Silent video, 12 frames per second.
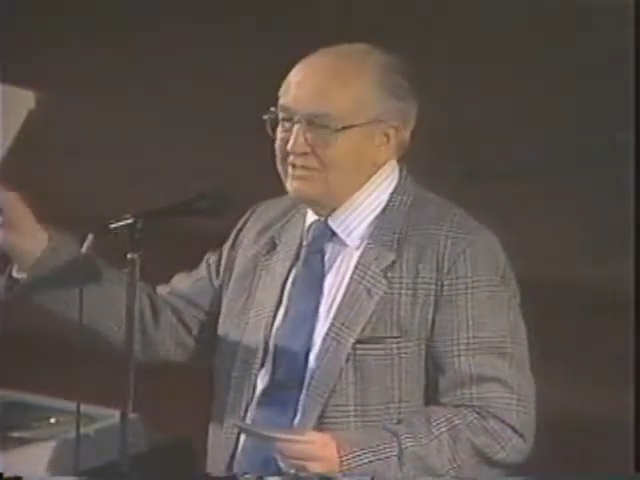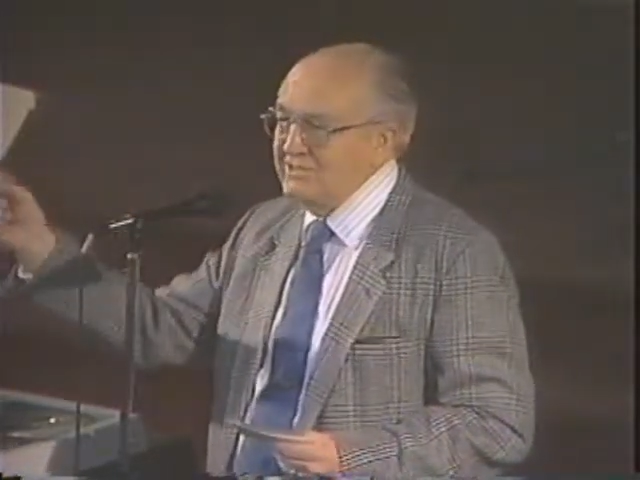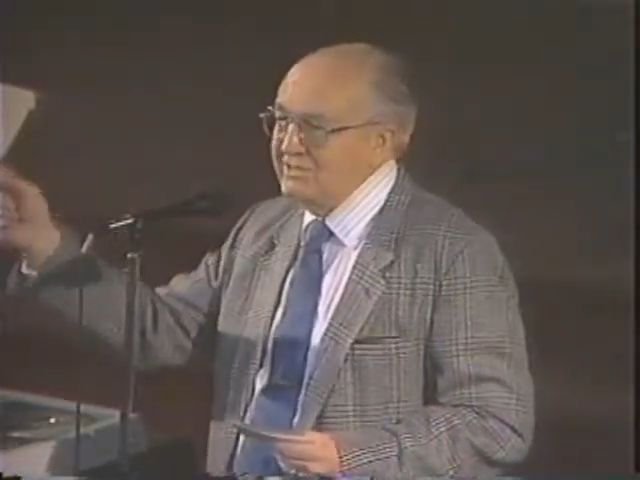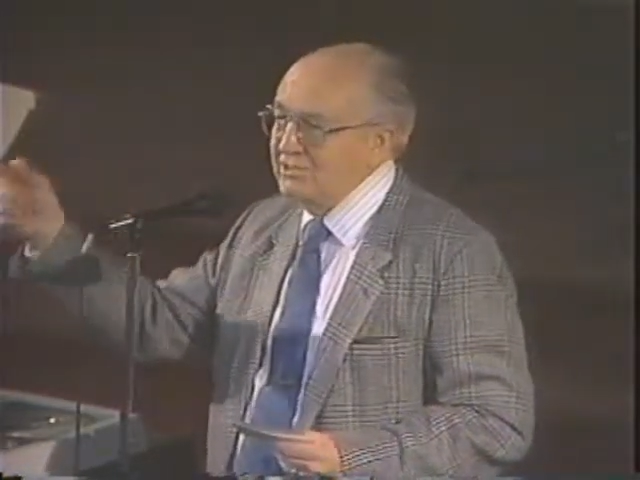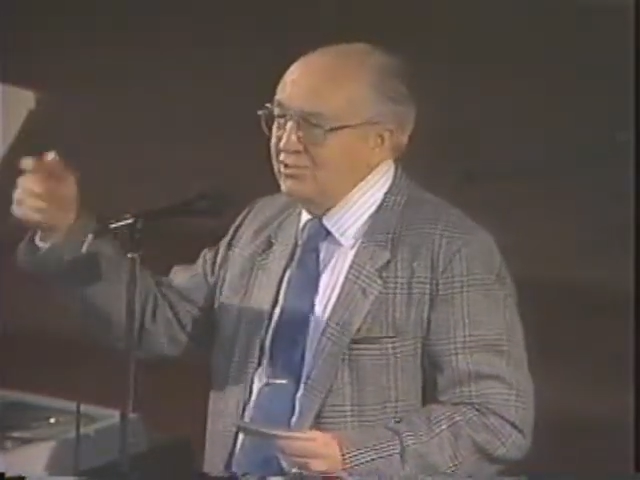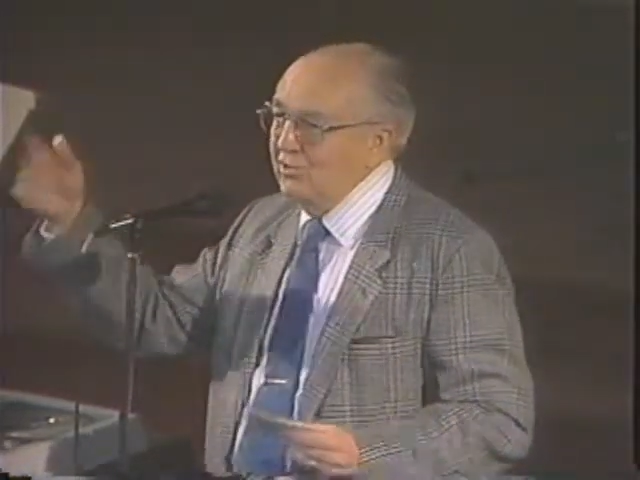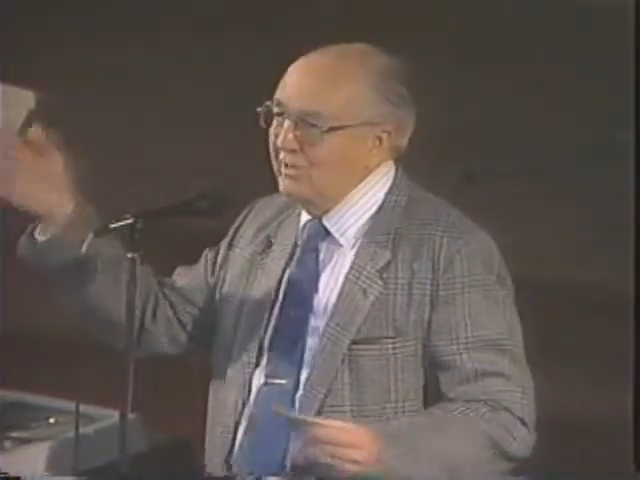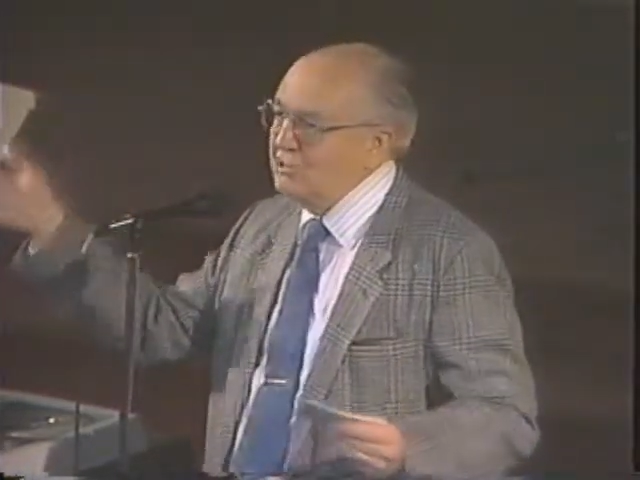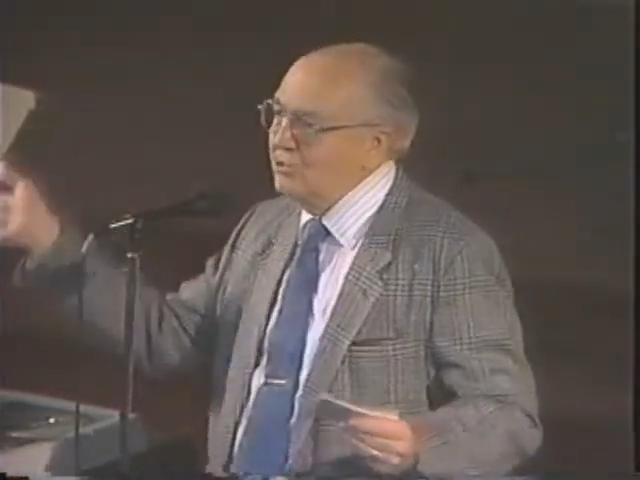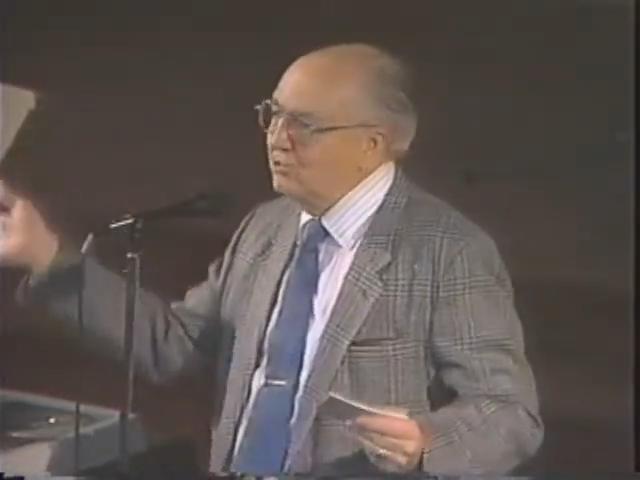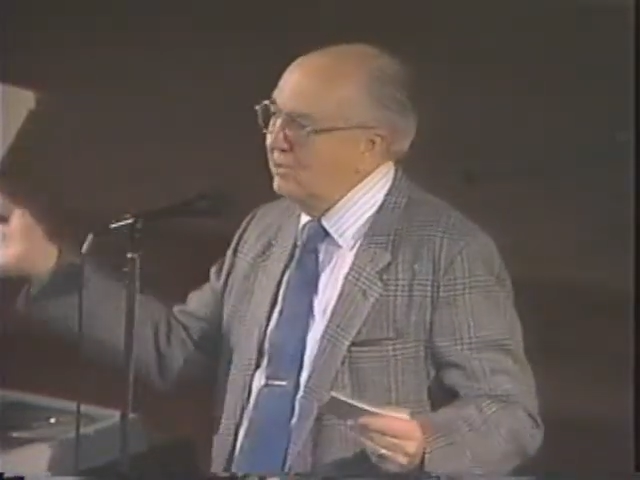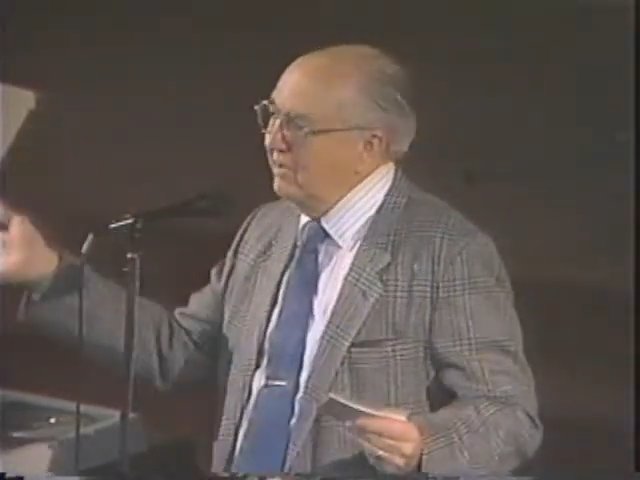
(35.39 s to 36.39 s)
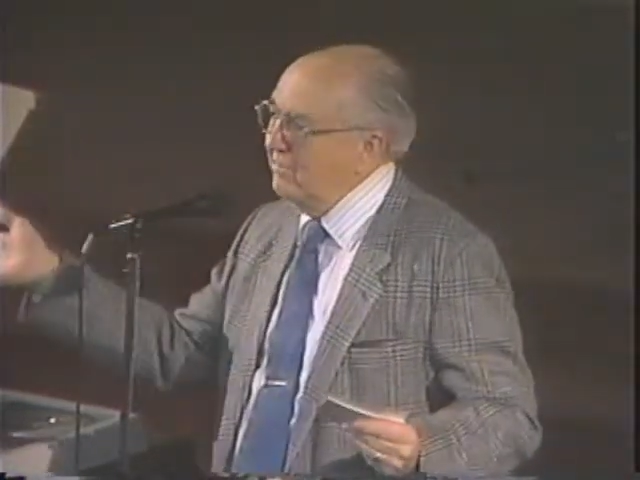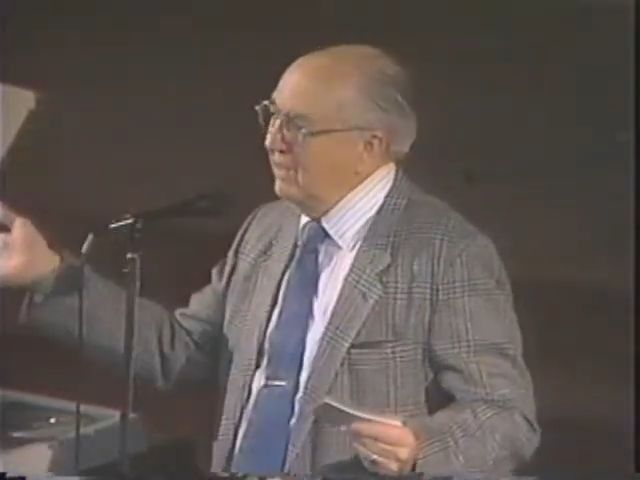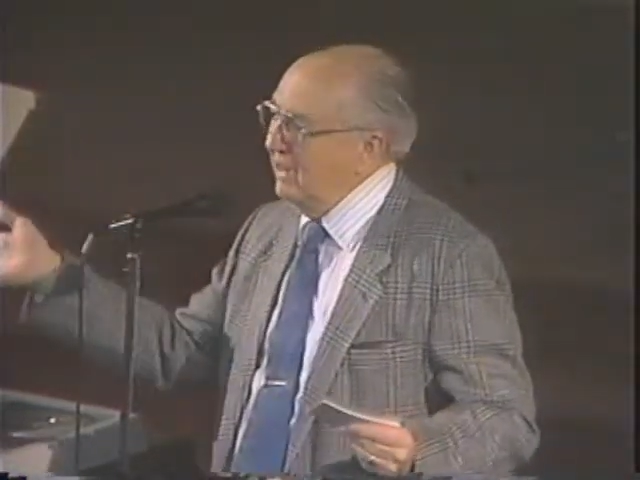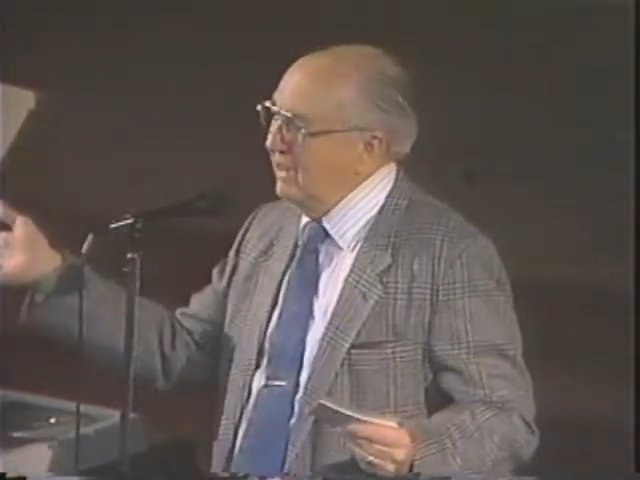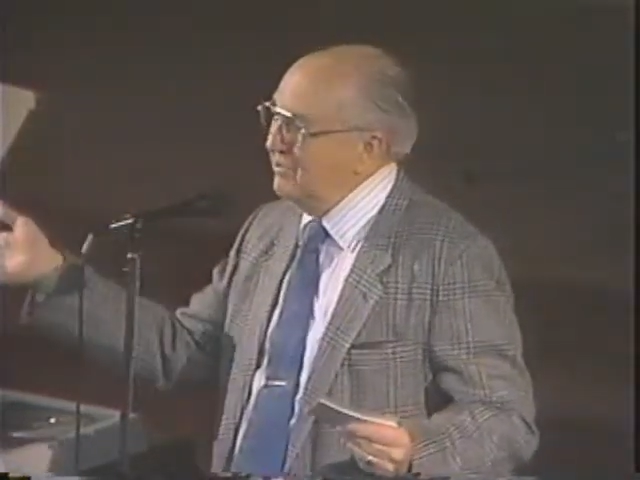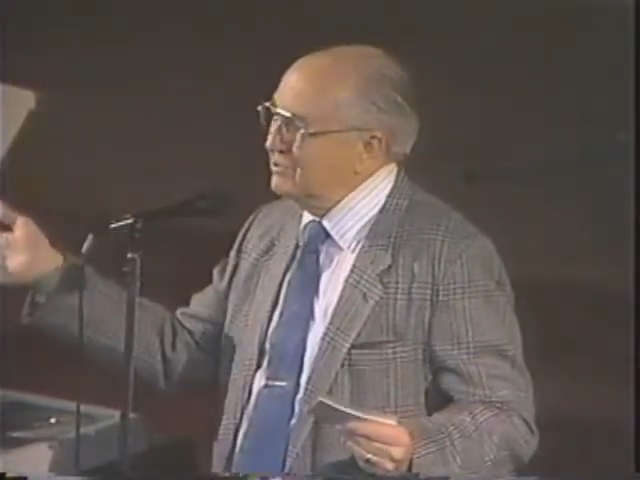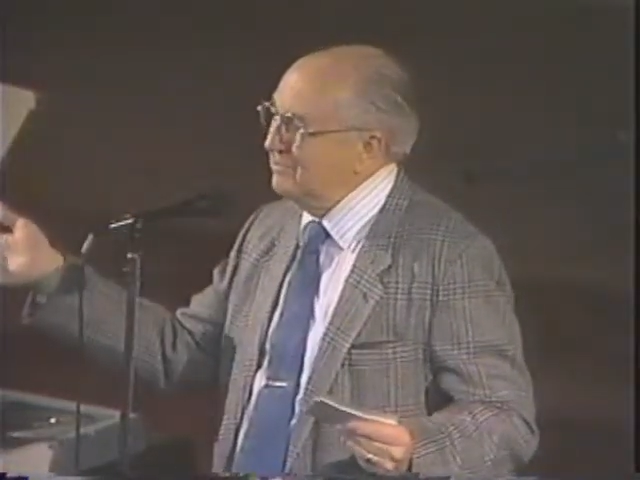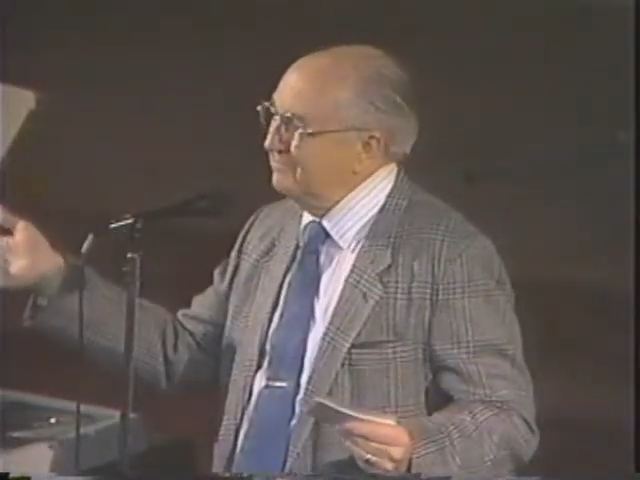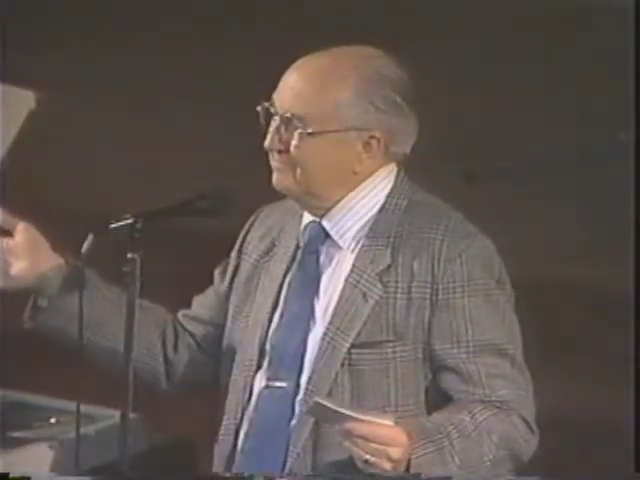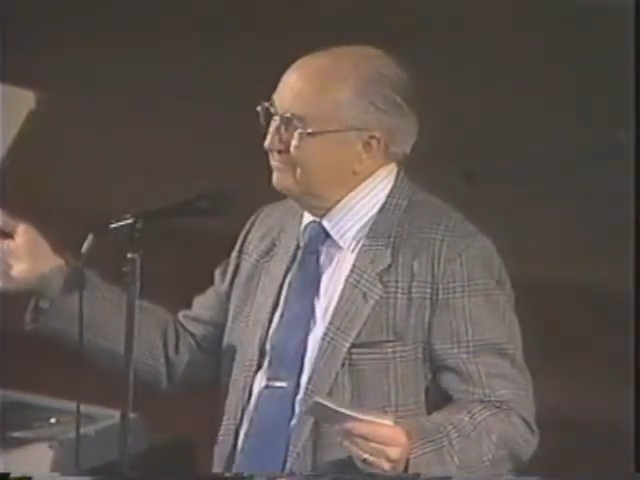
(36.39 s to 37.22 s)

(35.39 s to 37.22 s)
He says it no less than 12 times.